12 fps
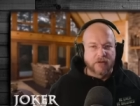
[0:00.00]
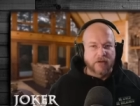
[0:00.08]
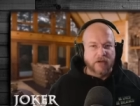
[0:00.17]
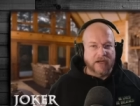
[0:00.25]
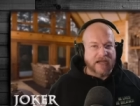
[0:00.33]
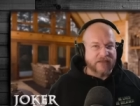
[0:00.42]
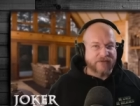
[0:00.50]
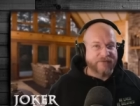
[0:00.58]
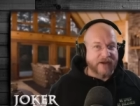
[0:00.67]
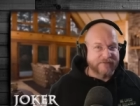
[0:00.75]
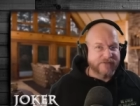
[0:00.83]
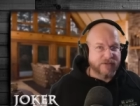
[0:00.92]
A guy that's
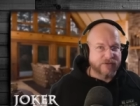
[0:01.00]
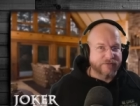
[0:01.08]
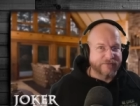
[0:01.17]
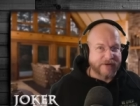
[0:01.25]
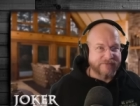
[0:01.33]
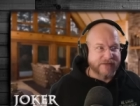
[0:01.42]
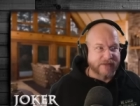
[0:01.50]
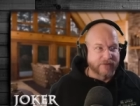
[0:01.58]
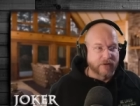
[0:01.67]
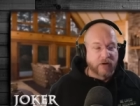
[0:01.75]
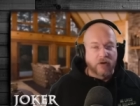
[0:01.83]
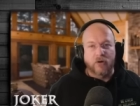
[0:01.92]
5'6 or
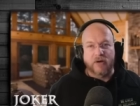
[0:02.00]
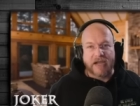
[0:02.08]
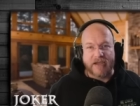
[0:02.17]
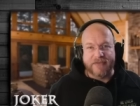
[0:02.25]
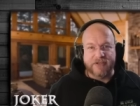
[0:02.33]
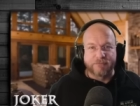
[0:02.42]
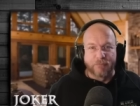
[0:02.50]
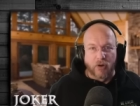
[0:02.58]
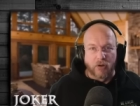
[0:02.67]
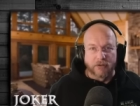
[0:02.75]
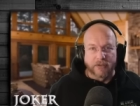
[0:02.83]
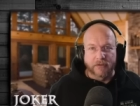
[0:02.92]
5'7. Or a guy that's
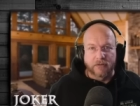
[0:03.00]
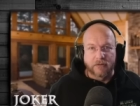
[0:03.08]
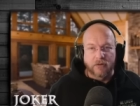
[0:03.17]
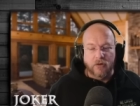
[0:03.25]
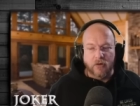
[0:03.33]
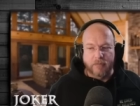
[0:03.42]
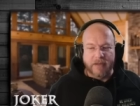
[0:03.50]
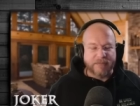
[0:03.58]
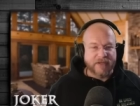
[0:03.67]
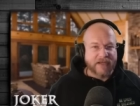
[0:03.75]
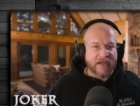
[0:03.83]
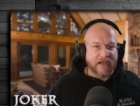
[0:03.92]
balding. Or
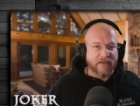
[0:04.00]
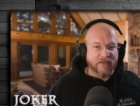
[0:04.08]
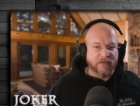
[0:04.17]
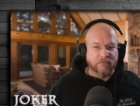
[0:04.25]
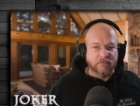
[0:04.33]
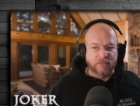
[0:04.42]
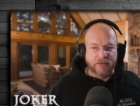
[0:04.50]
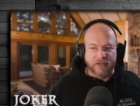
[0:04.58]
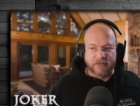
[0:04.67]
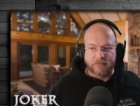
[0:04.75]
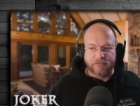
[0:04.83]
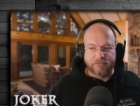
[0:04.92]
maybe a guy
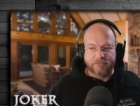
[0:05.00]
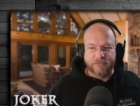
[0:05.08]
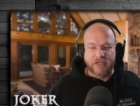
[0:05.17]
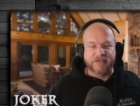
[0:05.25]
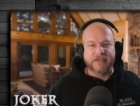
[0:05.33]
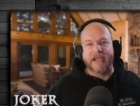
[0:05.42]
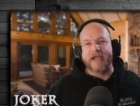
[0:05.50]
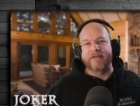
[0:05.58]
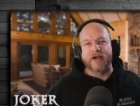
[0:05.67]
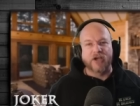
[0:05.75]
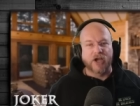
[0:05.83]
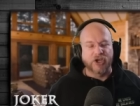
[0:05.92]
that doesn't have
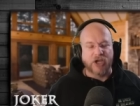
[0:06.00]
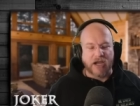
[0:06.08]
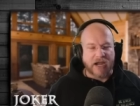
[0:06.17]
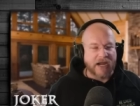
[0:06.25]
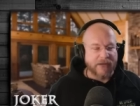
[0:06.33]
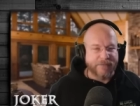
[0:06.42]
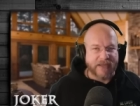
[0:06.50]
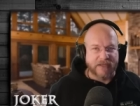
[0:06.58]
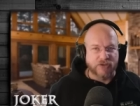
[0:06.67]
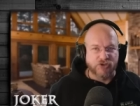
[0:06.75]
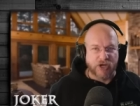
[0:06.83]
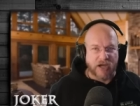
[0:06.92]
a
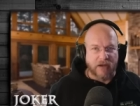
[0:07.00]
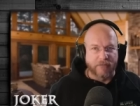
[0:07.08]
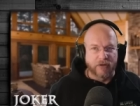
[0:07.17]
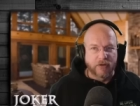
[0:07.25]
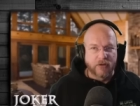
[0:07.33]
high-paying job.